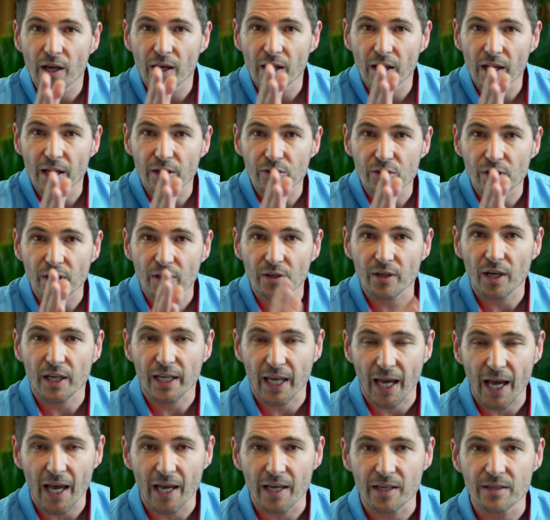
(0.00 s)
and to
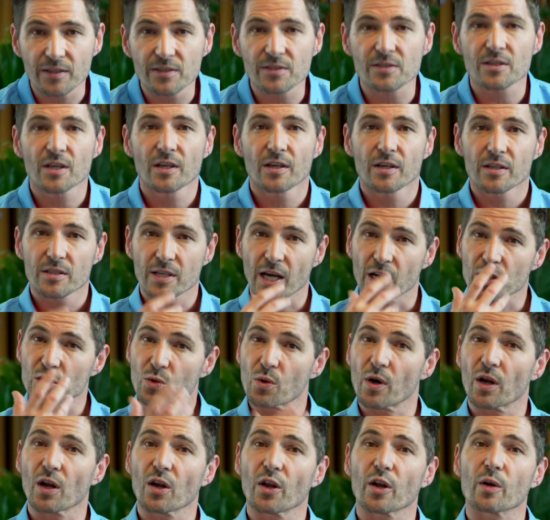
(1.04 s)
gaze takes
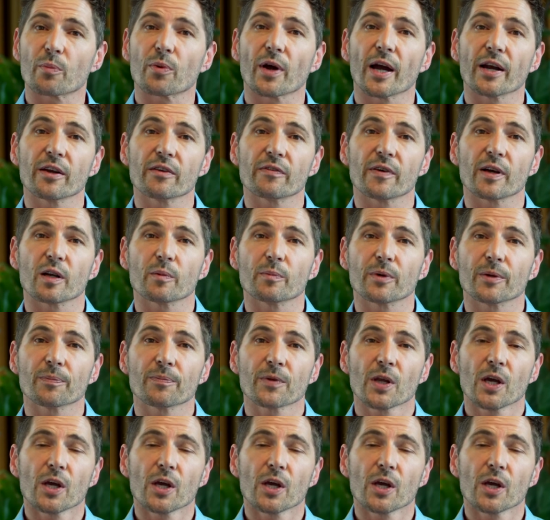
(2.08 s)
quite a lot of brain development.